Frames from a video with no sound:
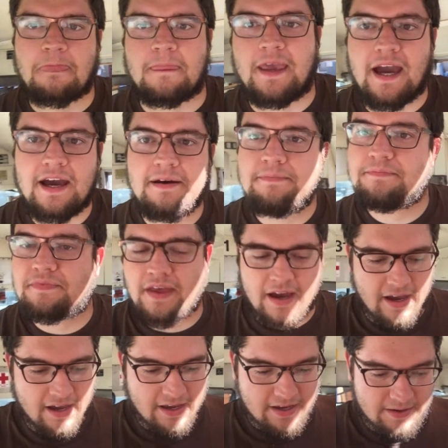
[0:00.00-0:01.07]
yeah,
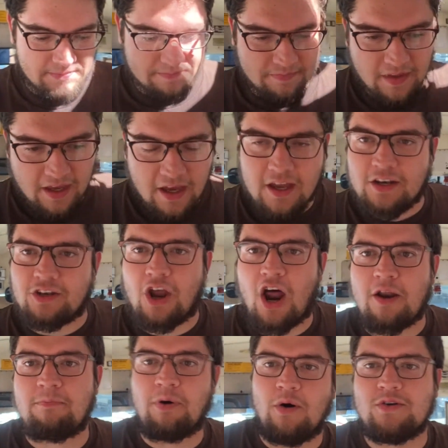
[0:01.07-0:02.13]
I'm
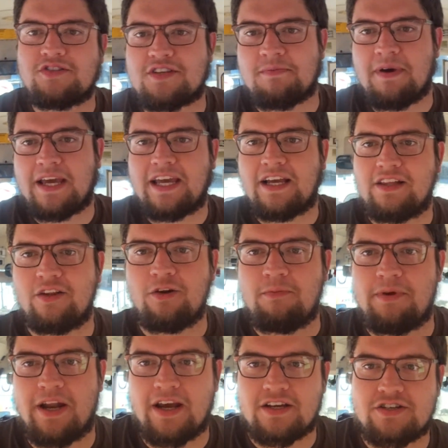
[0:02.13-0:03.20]
not opposed to making a little
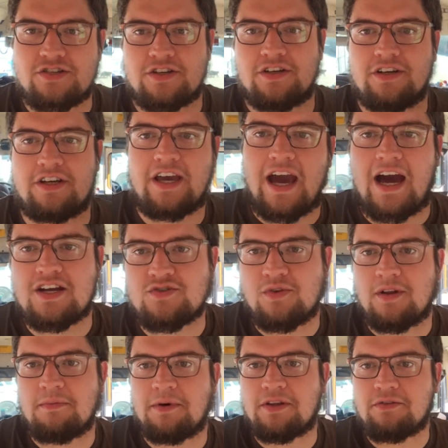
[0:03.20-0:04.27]
bit extra cash
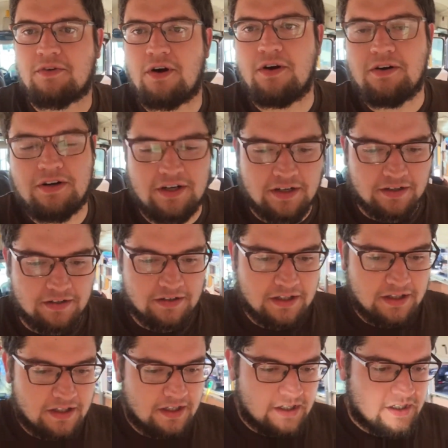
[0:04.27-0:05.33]
while I'm on the road and
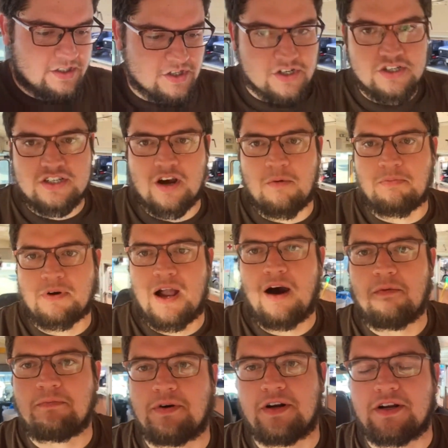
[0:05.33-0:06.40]
just help her
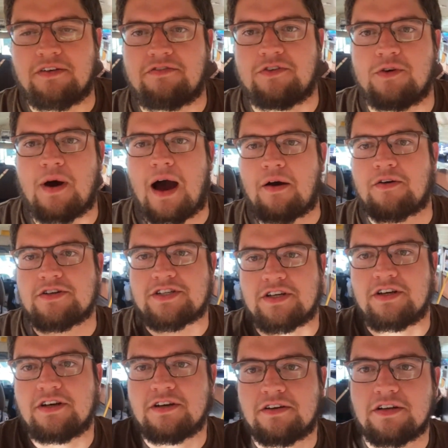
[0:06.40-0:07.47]
out, put in a few hours
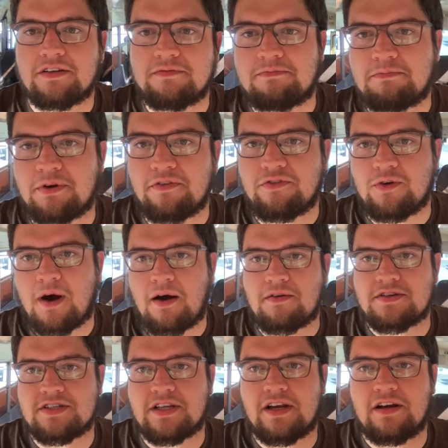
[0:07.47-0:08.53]
here and put a few
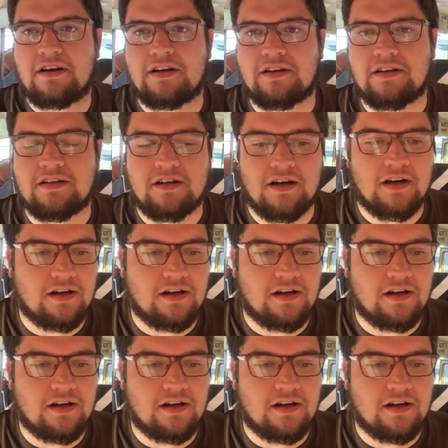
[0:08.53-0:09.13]
hours there. And